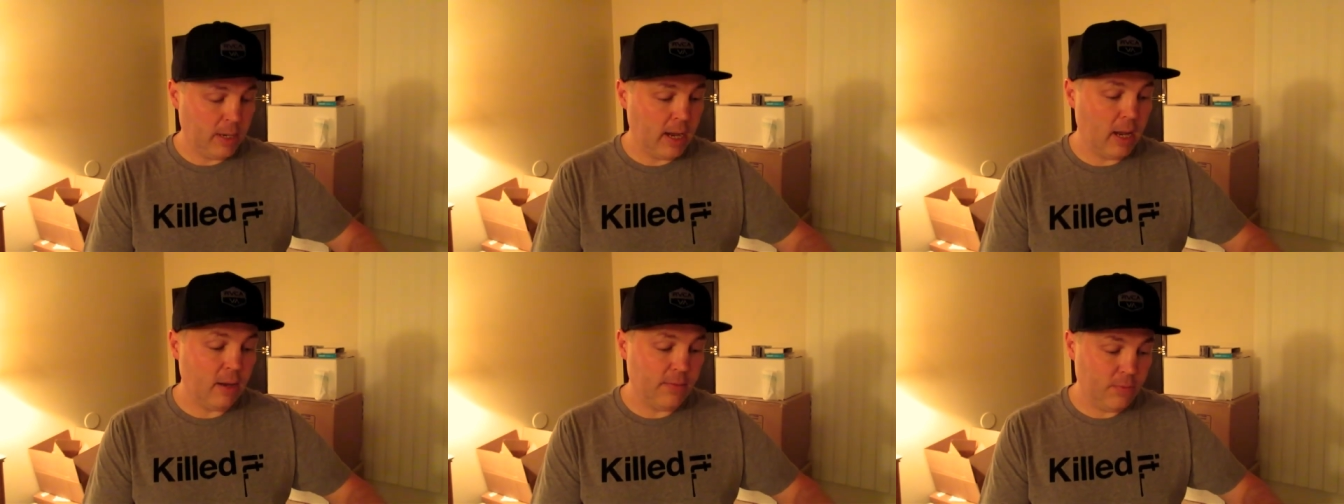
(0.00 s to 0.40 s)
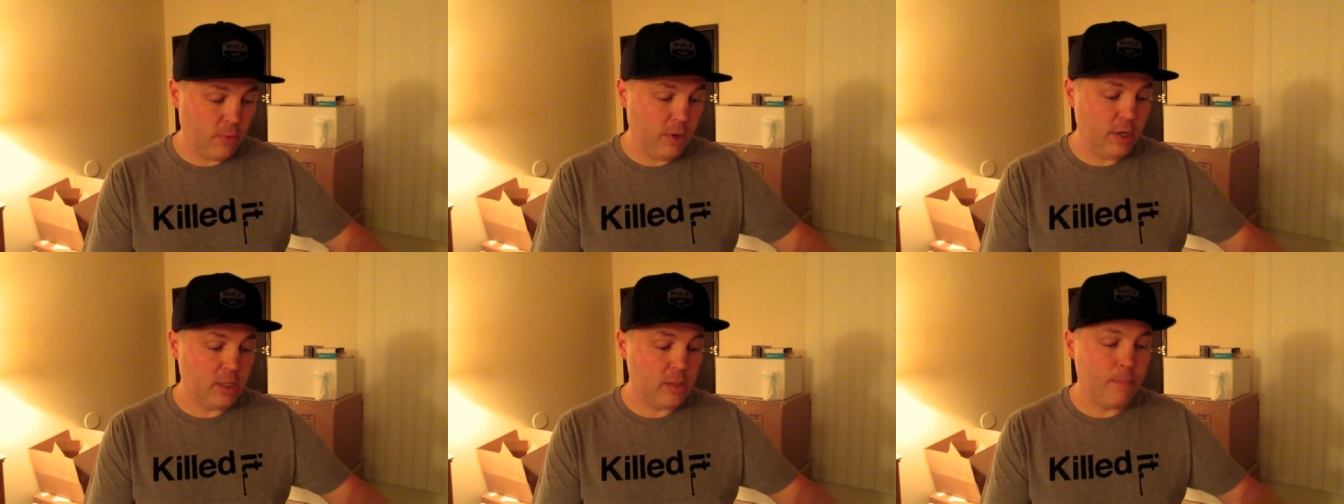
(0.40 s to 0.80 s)

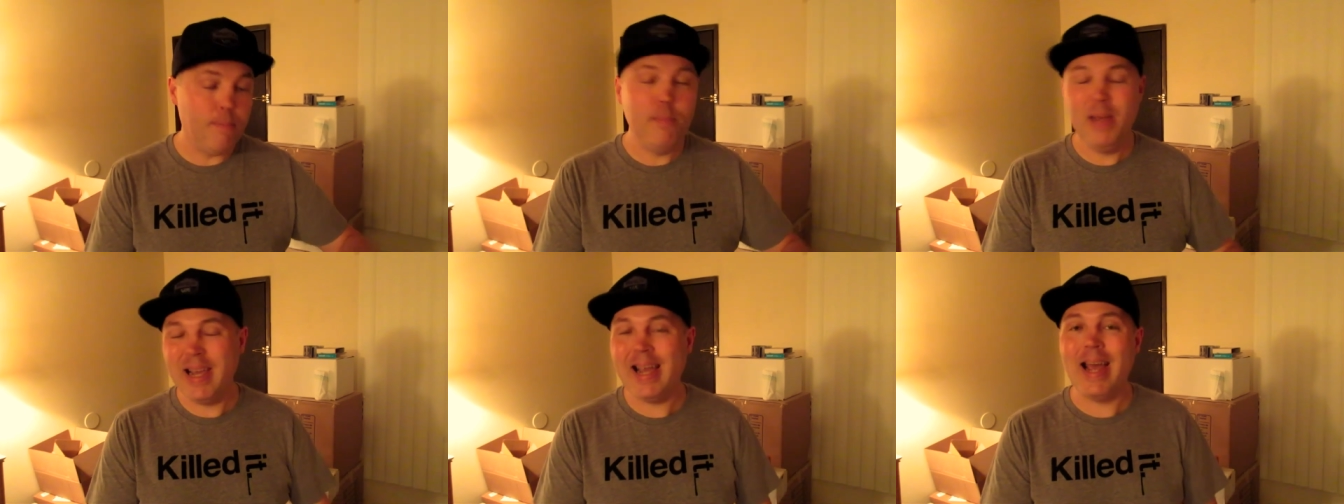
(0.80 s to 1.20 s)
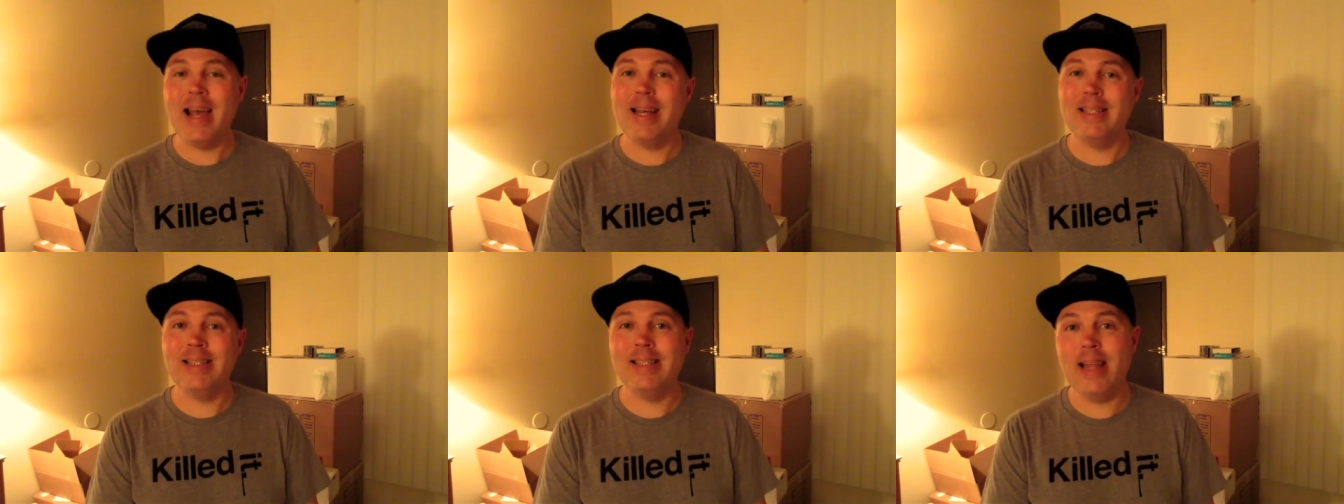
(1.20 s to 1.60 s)
California is a big
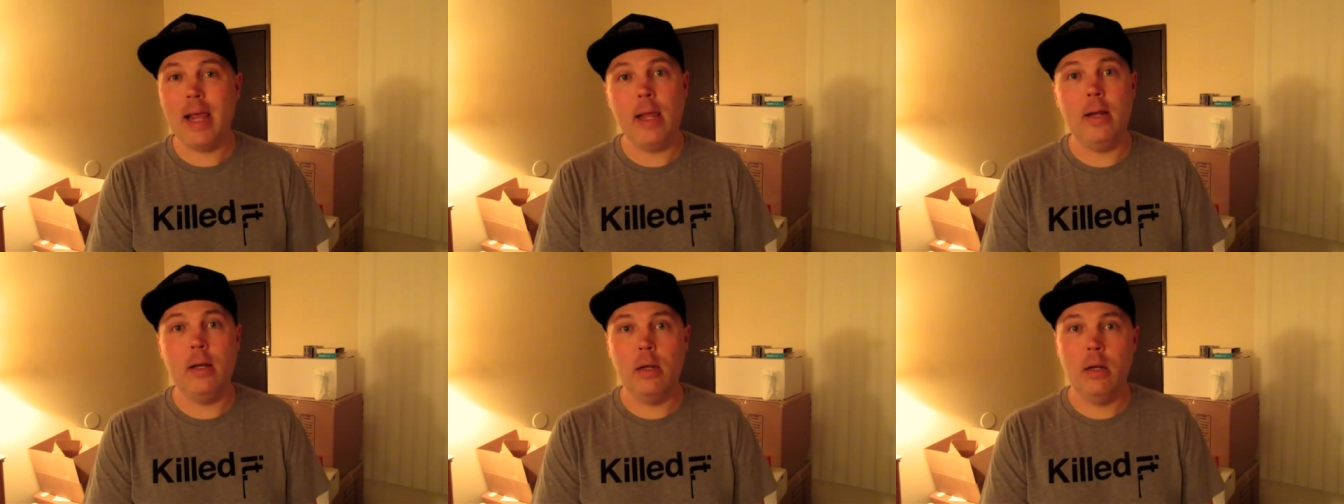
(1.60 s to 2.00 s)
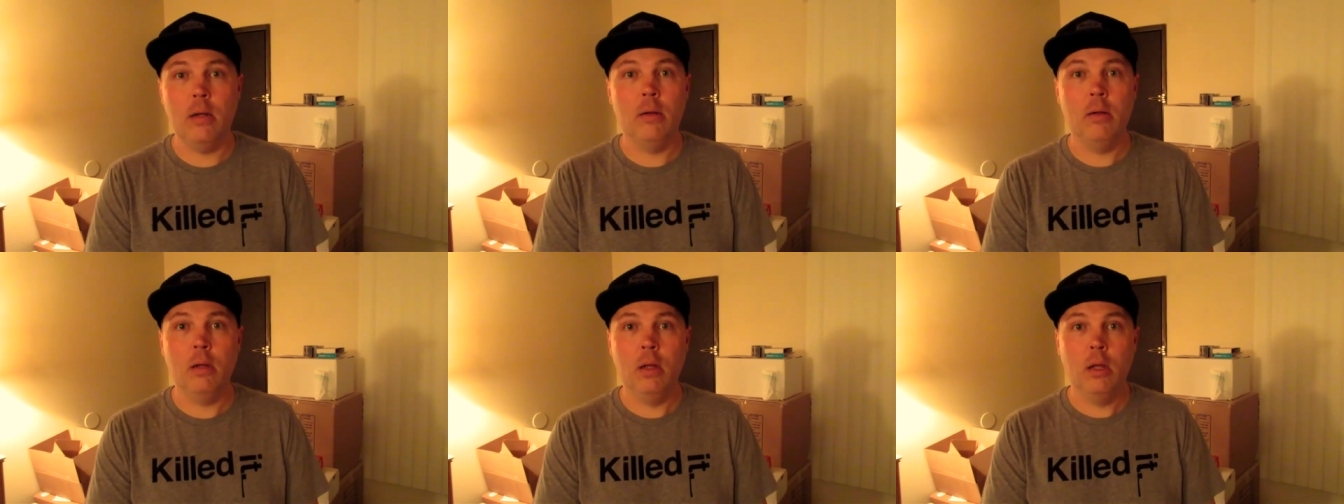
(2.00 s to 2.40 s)
ass state
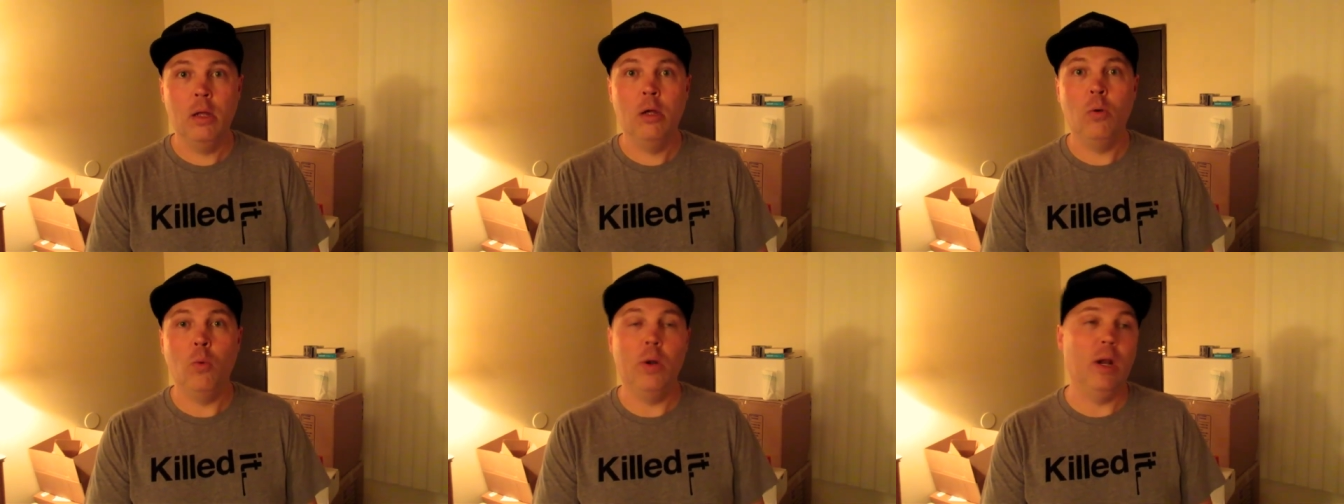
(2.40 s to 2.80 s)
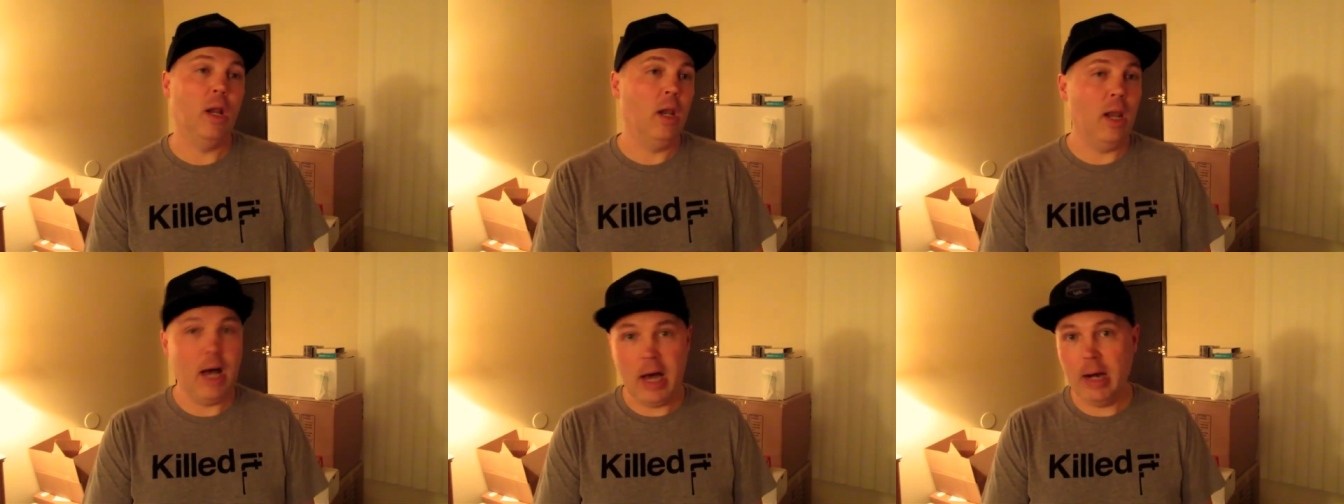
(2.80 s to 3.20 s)
with a
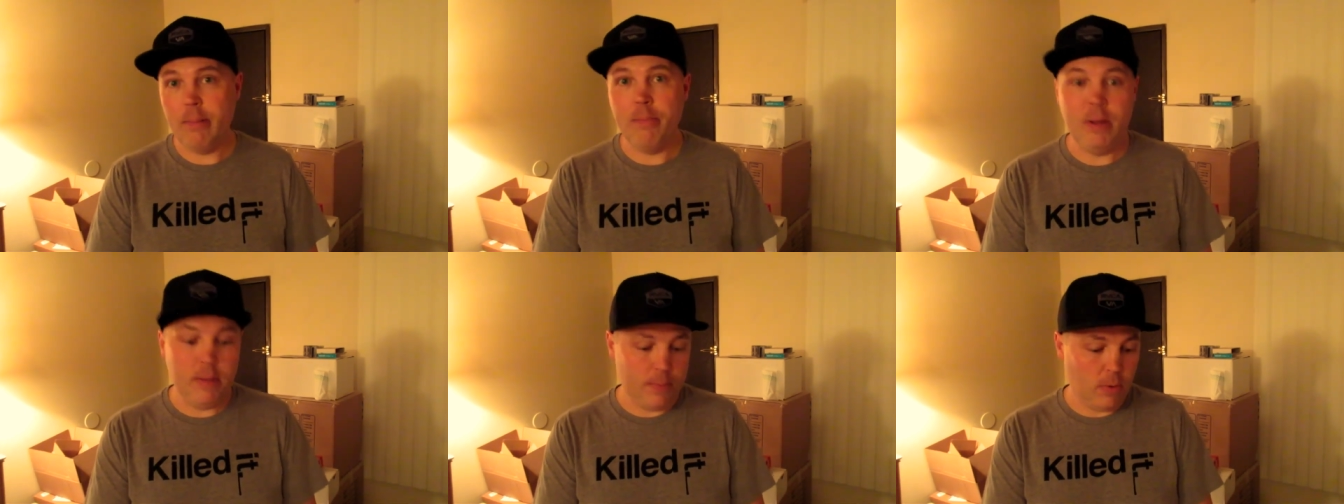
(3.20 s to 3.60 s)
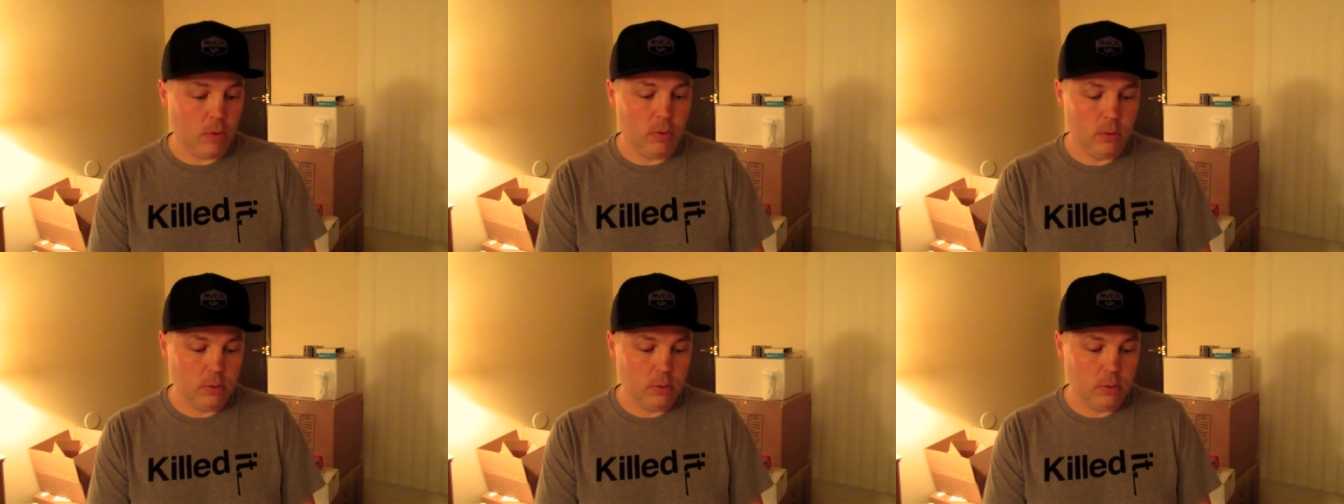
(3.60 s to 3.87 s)
lot of people.